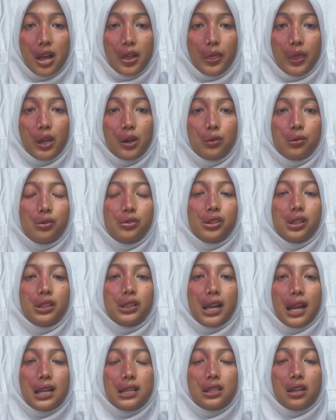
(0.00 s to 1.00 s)
The crucial
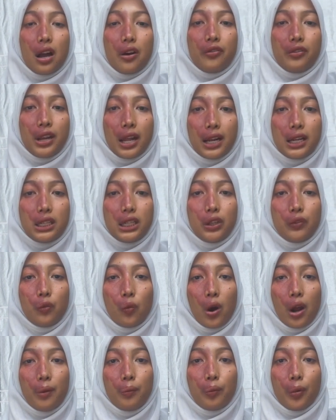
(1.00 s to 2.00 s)
test of negative
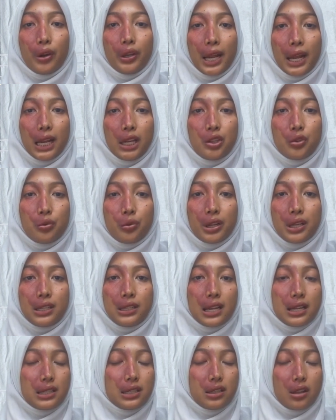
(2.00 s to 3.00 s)
1.83
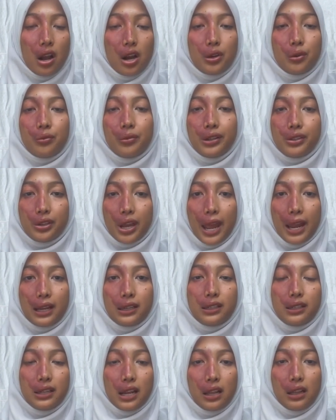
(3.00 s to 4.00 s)
does not reject
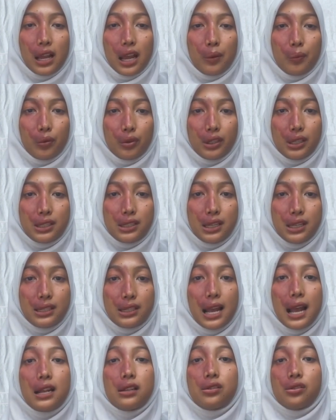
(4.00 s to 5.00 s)
the null hypothesis
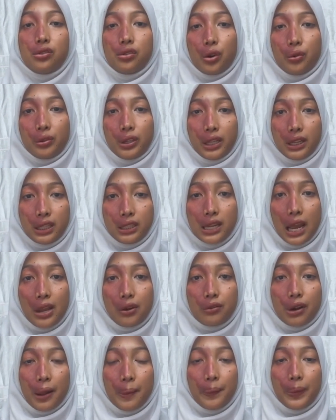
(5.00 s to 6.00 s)
as shown in the
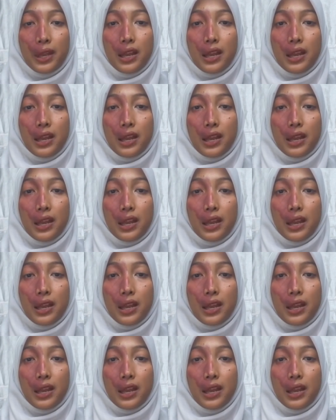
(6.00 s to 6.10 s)
diagram.